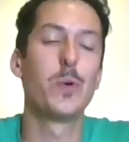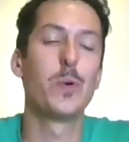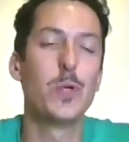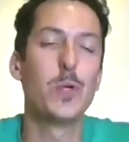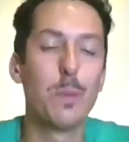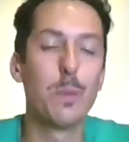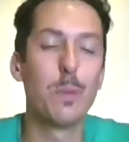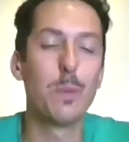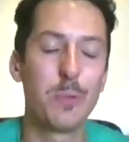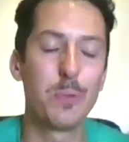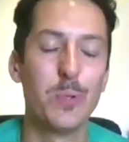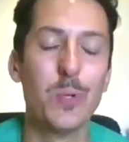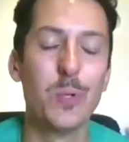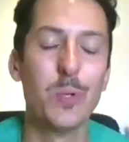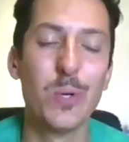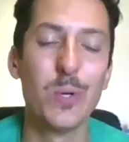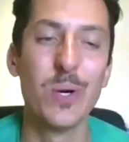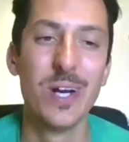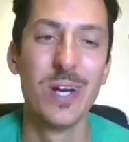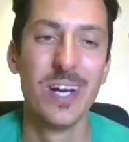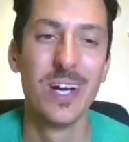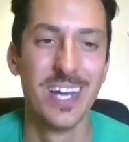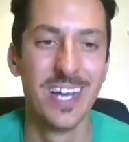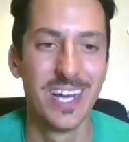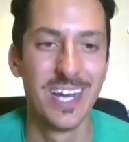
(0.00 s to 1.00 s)
You have
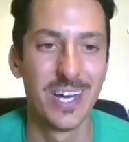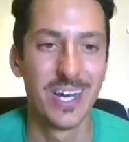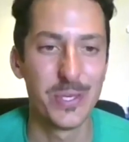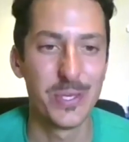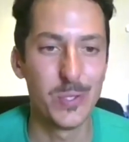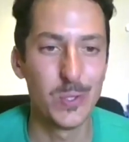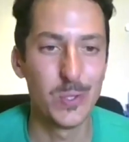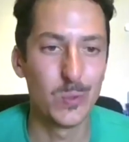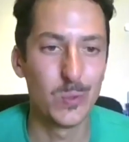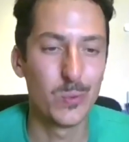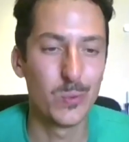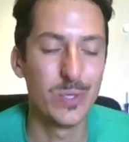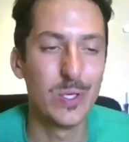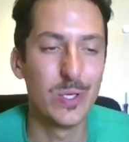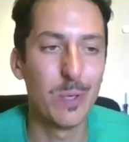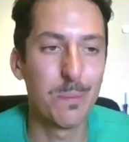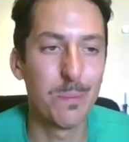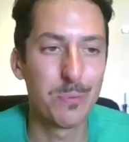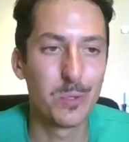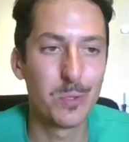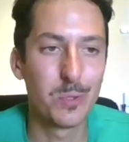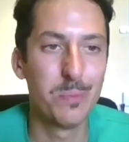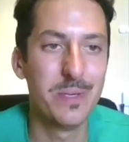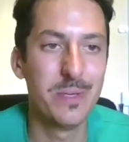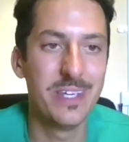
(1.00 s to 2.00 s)
to we hope
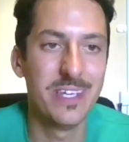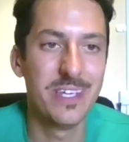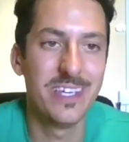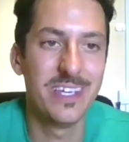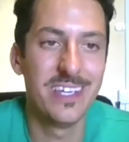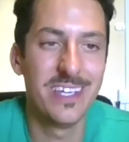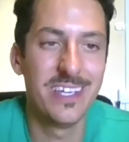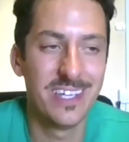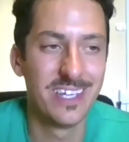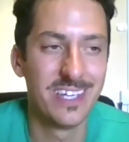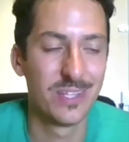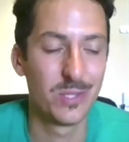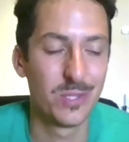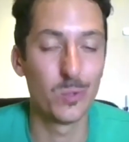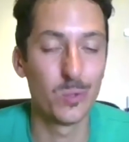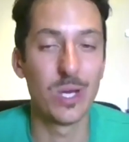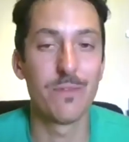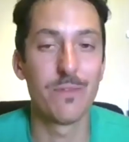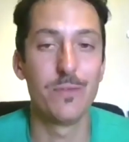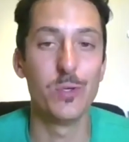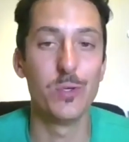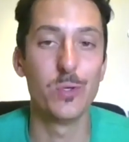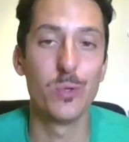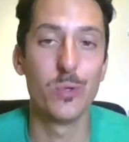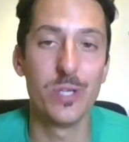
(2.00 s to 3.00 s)
to have
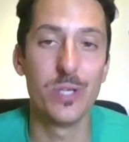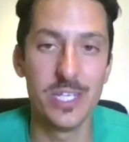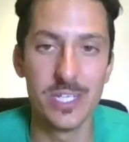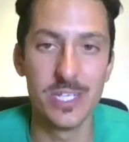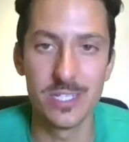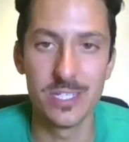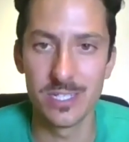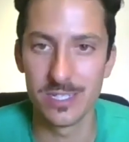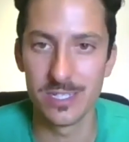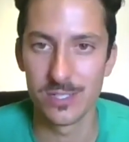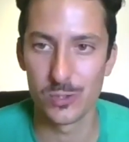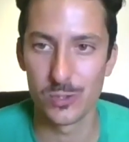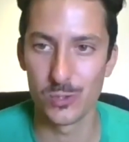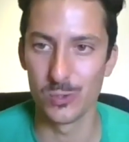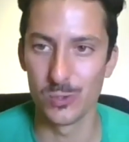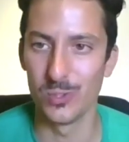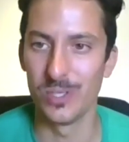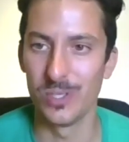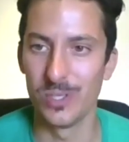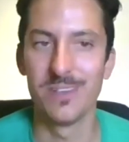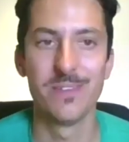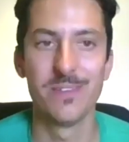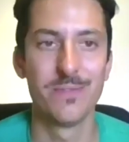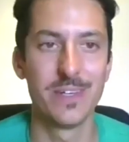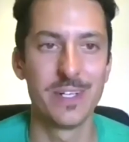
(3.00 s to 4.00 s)
you here
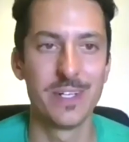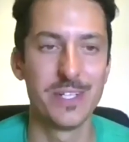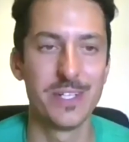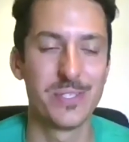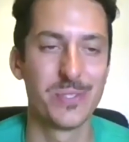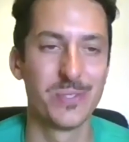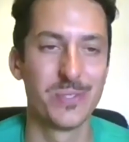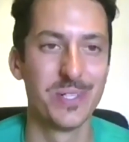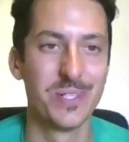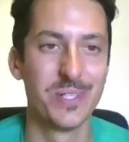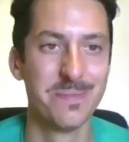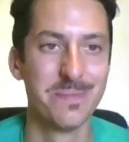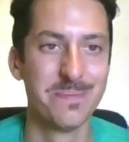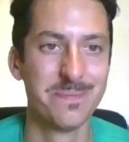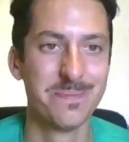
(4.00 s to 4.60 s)
soon, very soon.